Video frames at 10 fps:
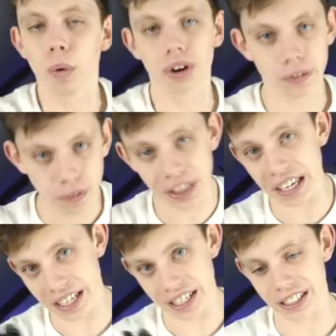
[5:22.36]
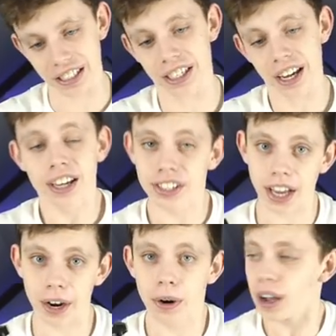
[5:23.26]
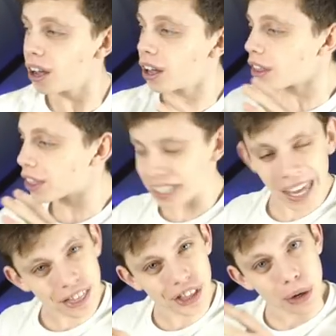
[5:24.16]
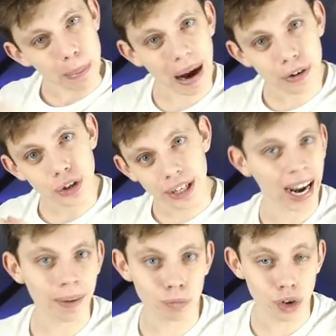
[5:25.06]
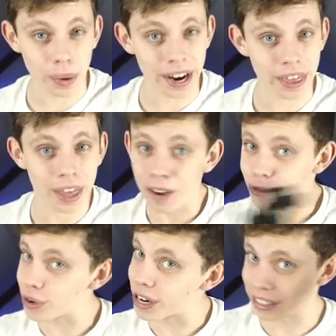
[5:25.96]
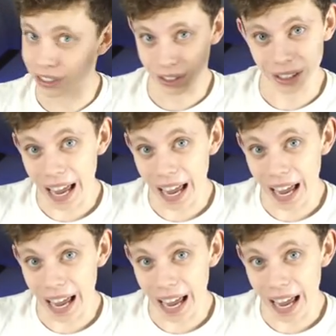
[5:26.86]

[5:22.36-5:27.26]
one of these. So the kit that you mount your camera with really does